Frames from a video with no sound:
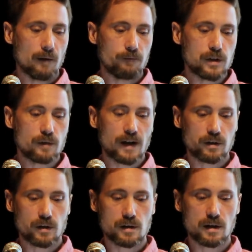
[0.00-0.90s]
feature
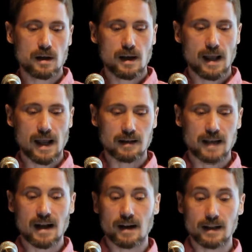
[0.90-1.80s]
vectors and
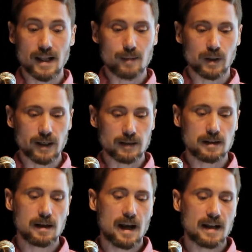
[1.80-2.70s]
candidate labelings